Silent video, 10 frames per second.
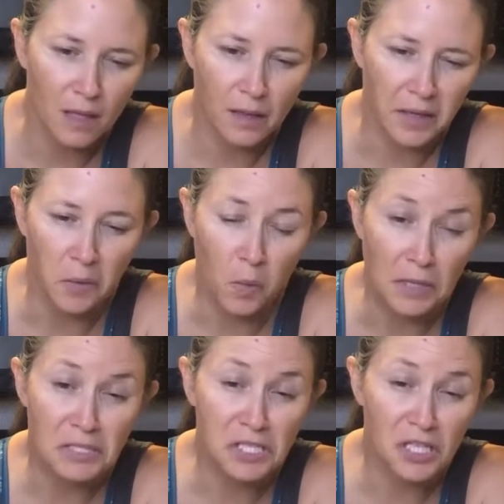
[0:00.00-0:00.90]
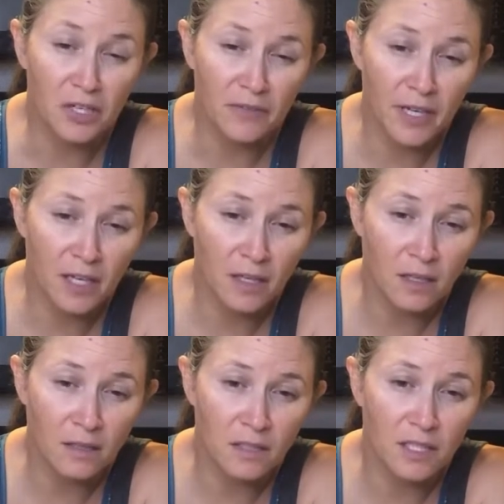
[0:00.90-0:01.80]
like 1 serving,
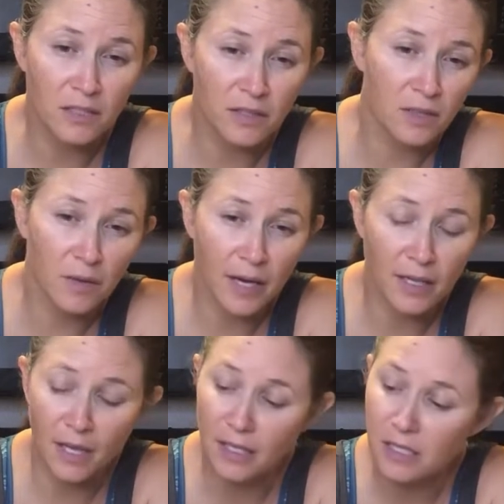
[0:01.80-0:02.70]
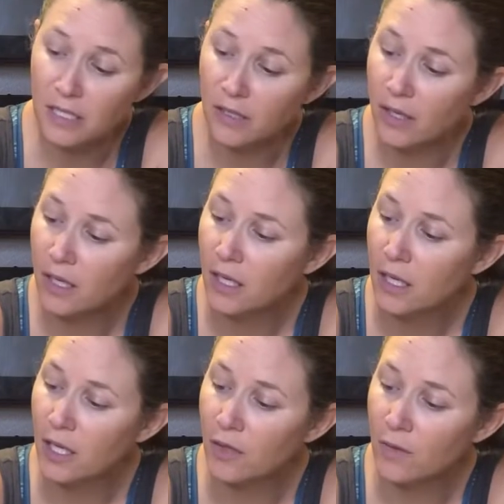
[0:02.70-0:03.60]
to do it the way I'd like to do it,
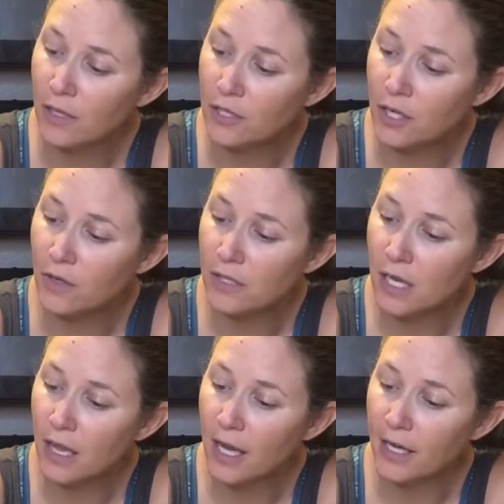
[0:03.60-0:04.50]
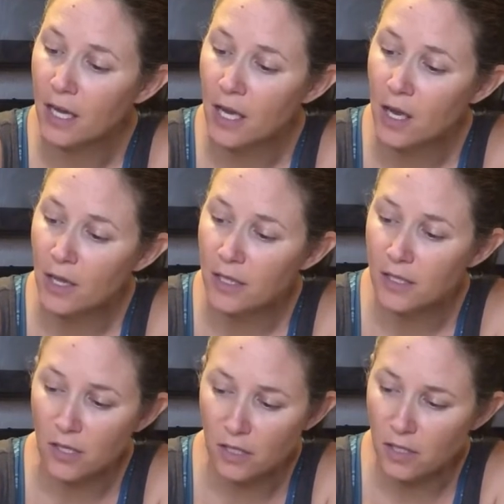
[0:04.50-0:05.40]
in the ratios I like. This
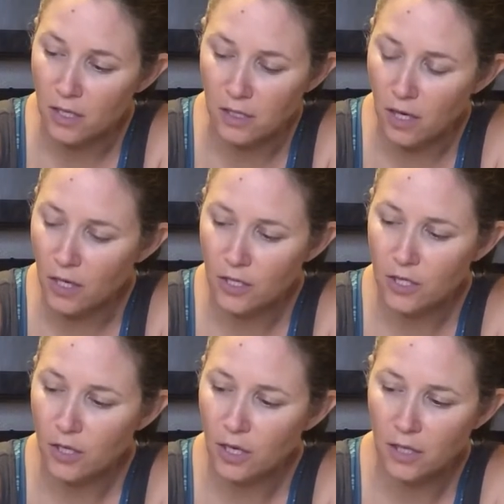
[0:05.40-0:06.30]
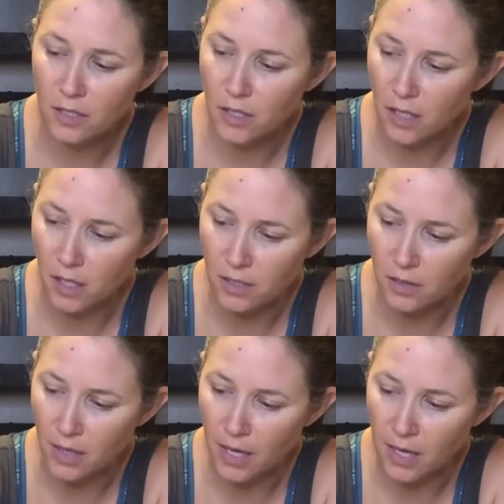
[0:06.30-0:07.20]
also has the artichoke hearts. It also
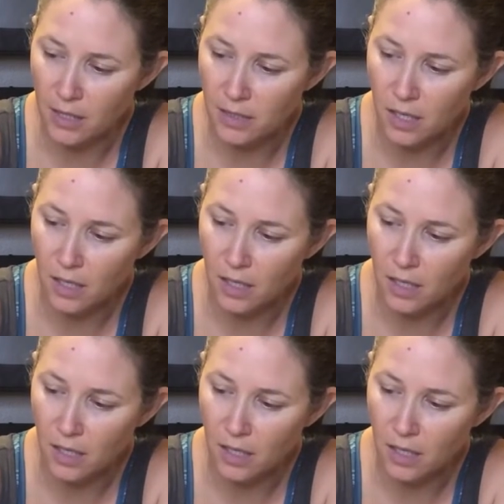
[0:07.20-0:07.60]
has